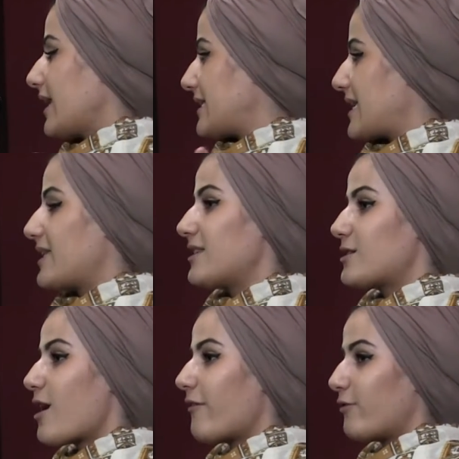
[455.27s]
like to end
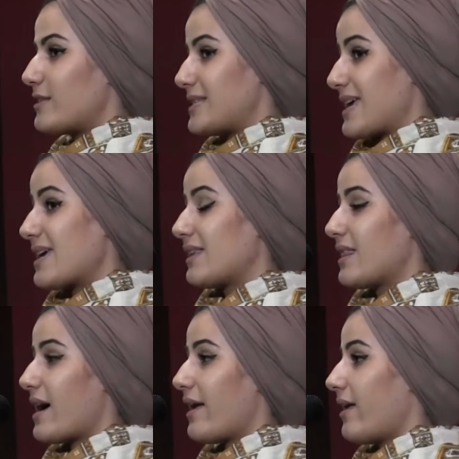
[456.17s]
this off with saying
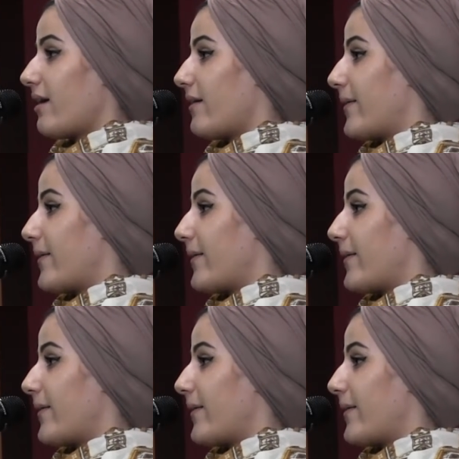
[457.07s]
that